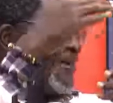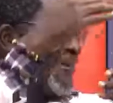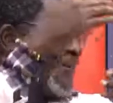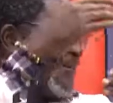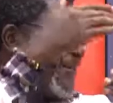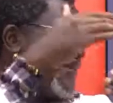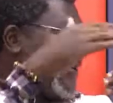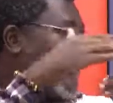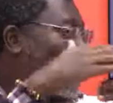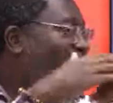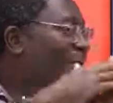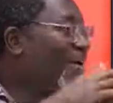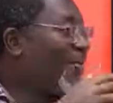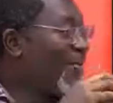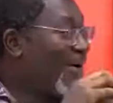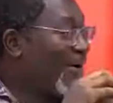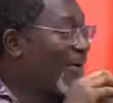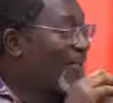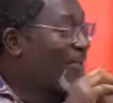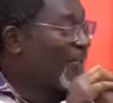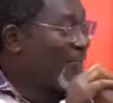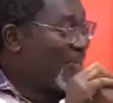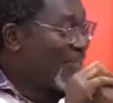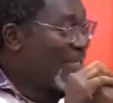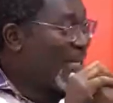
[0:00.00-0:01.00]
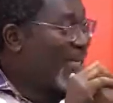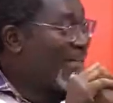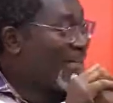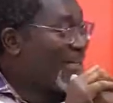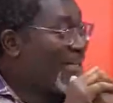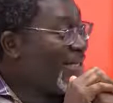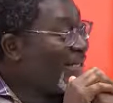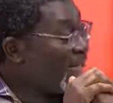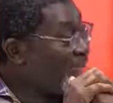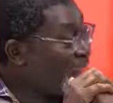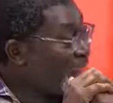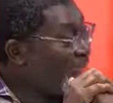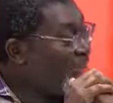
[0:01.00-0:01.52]
they can go about
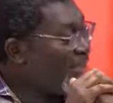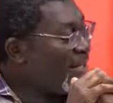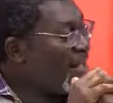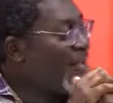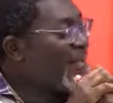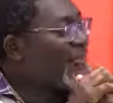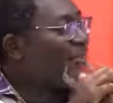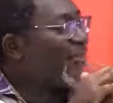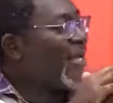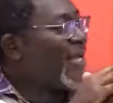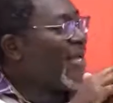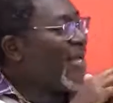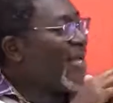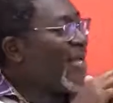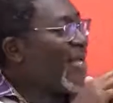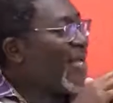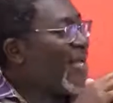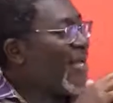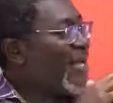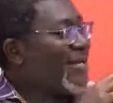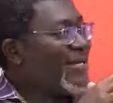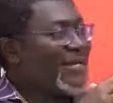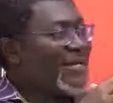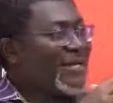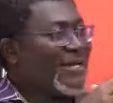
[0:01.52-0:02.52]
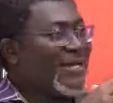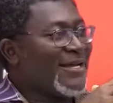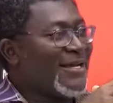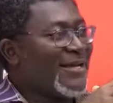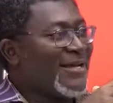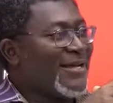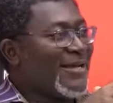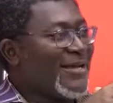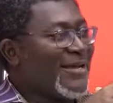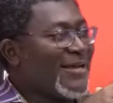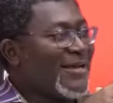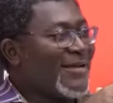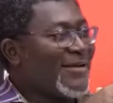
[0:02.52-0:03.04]
protecting themselves. And
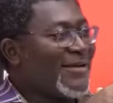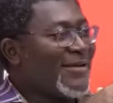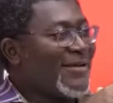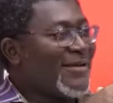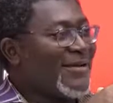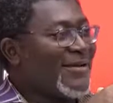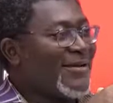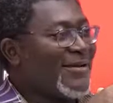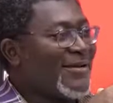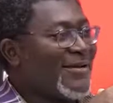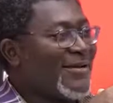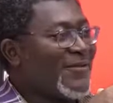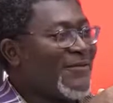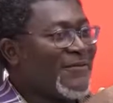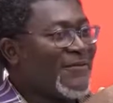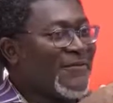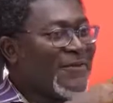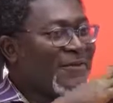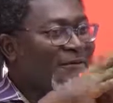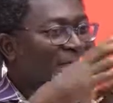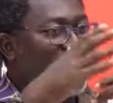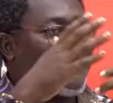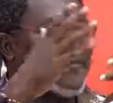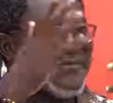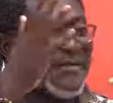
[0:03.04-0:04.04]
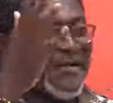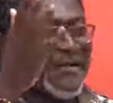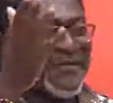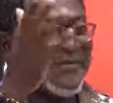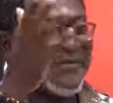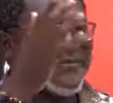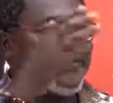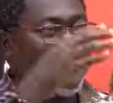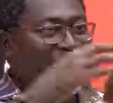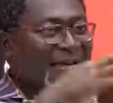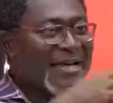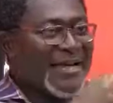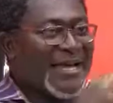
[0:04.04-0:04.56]

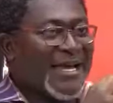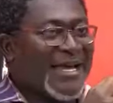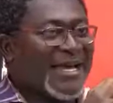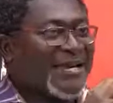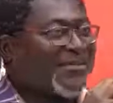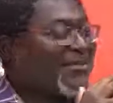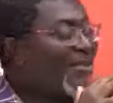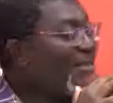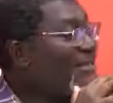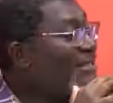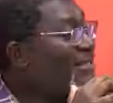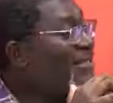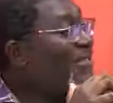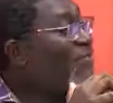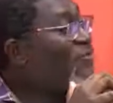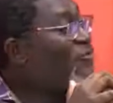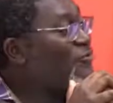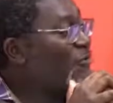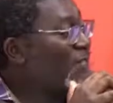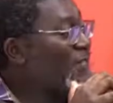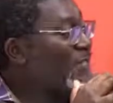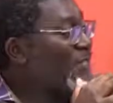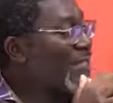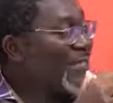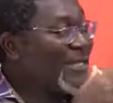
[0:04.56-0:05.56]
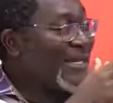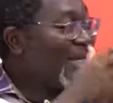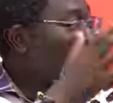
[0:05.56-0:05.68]
if anybody is interested, they